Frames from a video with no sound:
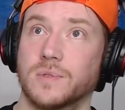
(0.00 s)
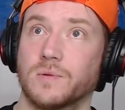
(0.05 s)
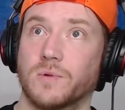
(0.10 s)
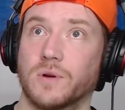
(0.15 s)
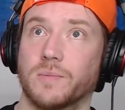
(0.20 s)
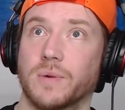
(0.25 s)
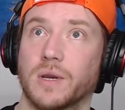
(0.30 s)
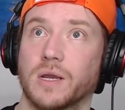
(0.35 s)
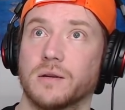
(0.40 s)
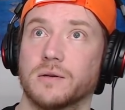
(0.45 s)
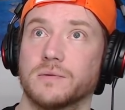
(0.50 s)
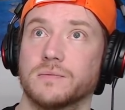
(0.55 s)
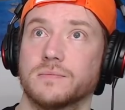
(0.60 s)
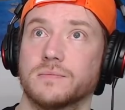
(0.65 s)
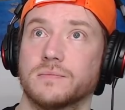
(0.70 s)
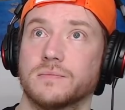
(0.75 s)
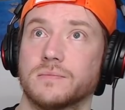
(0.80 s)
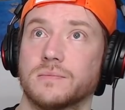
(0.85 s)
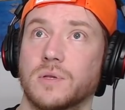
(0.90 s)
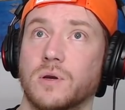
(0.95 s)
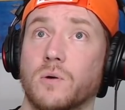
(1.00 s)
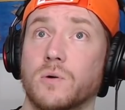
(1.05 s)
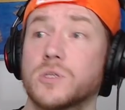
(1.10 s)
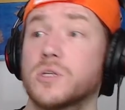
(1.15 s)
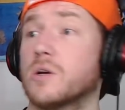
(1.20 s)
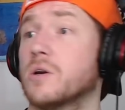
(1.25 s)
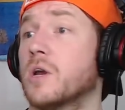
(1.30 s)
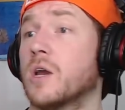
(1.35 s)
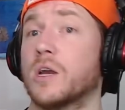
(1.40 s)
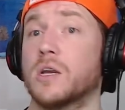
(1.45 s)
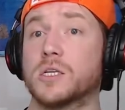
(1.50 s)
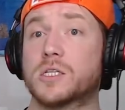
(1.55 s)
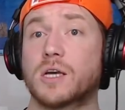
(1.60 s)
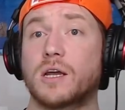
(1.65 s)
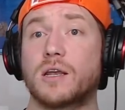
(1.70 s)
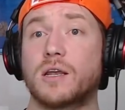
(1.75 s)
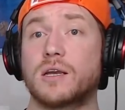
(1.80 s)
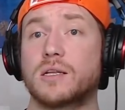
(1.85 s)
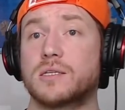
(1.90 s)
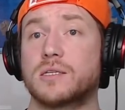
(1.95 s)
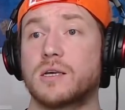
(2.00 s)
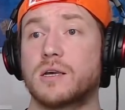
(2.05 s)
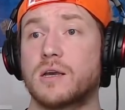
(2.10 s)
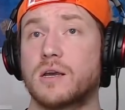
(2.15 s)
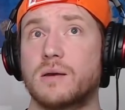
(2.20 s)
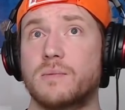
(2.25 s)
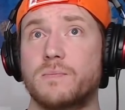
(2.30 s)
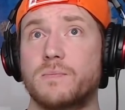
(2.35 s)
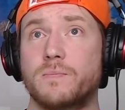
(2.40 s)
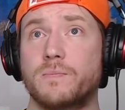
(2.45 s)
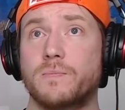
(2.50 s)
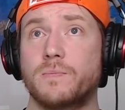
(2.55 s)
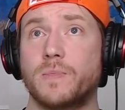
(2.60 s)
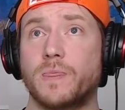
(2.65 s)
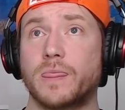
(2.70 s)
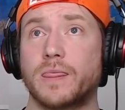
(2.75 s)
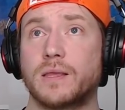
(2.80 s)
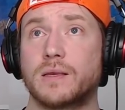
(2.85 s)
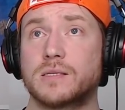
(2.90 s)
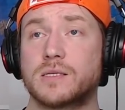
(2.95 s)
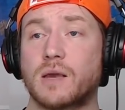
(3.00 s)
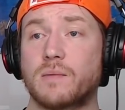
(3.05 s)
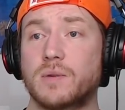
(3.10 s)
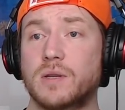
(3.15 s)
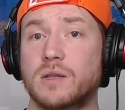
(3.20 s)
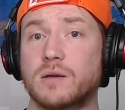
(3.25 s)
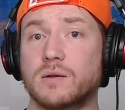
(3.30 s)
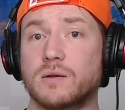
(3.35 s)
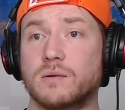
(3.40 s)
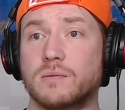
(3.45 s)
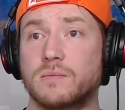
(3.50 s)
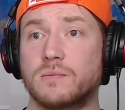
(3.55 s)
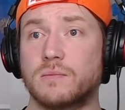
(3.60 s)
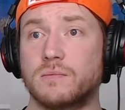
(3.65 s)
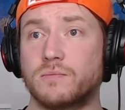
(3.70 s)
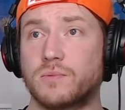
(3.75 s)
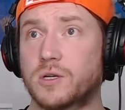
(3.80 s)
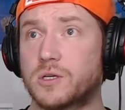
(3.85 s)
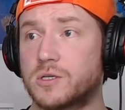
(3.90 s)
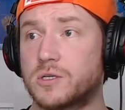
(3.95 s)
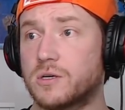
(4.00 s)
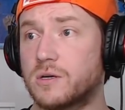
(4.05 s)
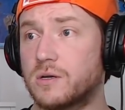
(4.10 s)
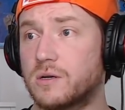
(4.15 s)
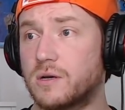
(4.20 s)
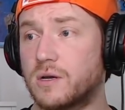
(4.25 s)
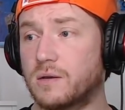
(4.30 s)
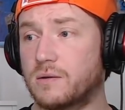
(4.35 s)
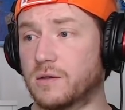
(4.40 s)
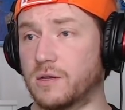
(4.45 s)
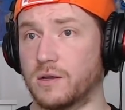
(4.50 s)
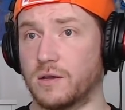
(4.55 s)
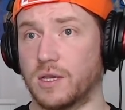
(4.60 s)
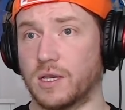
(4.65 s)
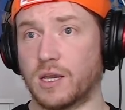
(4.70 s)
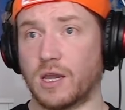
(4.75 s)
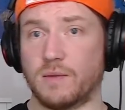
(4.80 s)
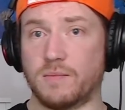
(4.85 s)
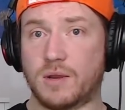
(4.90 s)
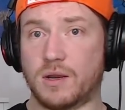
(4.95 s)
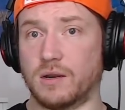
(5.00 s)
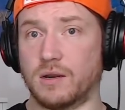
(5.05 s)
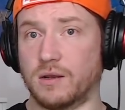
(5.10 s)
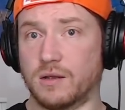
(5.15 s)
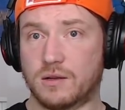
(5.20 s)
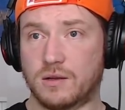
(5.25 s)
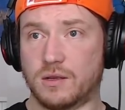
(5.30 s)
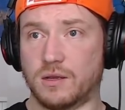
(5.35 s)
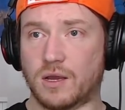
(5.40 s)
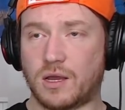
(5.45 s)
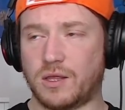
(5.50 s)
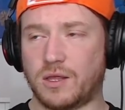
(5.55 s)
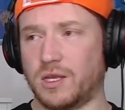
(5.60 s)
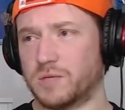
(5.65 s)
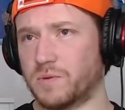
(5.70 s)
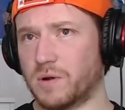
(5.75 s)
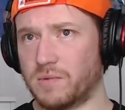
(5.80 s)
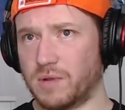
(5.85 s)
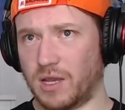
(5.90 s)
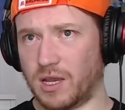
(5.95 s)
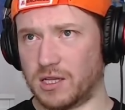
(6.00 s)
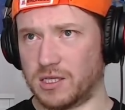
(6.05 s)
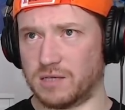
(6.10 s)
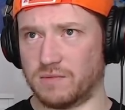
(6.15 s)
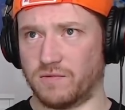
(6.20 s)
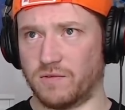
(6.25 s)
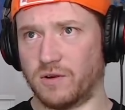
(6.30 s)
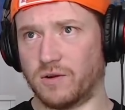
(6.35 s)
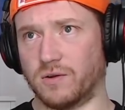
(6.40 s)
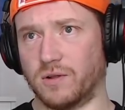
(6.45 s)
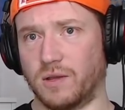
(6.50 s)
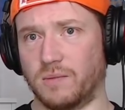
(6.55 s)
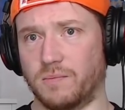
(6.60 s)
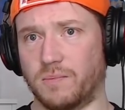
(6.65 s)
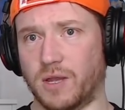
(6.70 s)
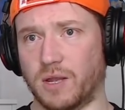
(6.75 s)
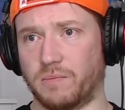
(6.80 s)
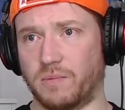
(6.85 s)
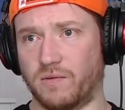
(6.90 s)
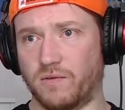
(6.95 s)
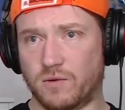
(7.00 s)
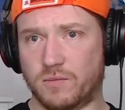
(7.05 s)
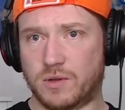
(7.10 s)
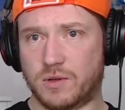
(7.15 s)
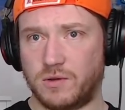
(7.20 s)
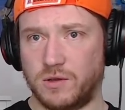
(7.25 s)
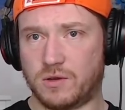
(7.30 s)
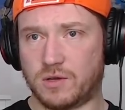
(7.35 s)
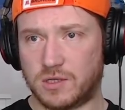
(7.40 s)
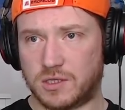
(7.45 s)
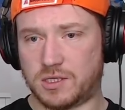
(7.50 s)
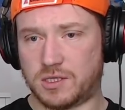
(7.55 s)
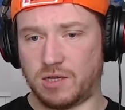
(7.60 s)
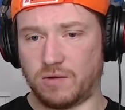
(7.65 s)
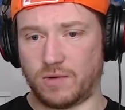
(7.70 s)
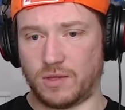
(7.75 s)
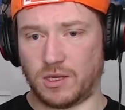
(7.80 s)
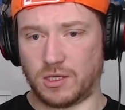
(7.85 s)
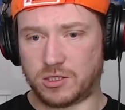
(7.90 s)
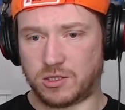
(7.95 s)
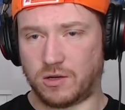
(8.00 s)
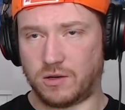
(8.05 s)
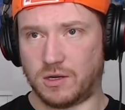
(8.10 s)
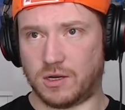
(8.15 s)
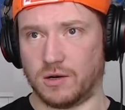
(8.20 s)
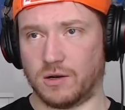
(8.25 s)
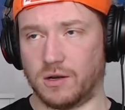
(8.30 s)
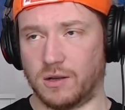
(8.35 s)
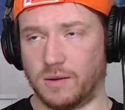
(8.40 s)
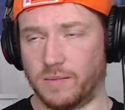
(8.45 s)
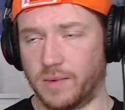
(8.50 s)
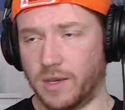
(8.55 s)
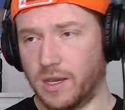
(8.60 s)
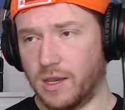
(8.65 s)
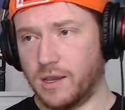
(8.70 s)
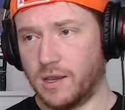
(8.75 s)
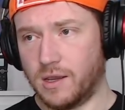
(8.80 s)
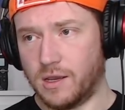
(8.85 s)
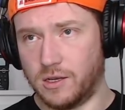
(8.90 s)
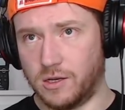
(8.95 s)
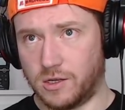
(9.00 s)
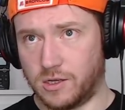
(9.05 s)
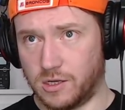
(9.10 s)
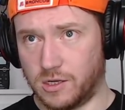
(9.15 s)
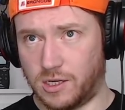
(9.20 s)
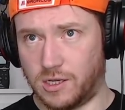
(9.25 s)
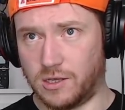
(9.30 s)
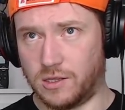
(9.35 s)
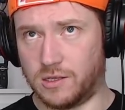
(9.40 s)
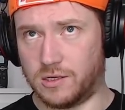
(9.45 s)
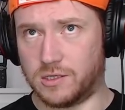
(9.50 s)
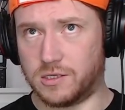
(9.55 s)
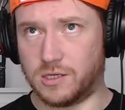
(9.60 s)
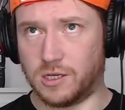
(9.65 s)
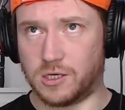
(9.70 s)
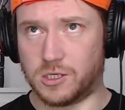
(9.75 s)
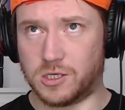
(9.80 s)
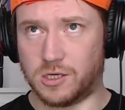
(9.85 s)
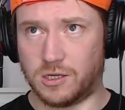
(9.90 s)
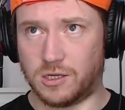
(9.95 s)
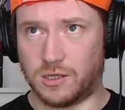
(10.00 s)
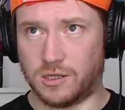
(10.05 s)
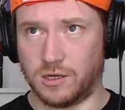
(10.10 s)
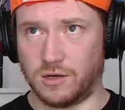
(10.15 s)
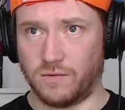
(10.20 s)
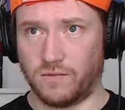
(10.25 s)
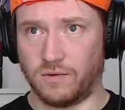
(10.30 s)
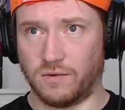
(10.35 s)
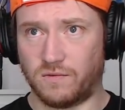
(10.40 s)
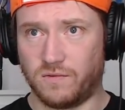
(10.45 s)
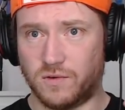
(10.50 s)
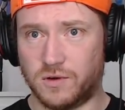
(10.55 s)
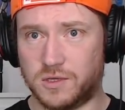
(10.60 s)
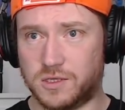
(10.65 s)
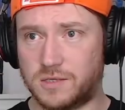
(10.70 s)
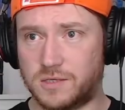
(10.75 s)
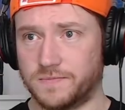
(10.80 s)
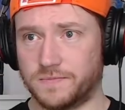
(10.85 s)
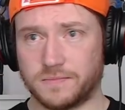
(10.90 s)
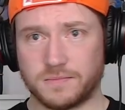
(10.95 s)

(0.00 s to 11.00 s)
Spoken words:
What a band. Also, shout out Simon Neil. Pretty sure, he came in, he's probably had some vocal impact before, but you could see when they zoned in on him and you could hear the distinction in the different voice.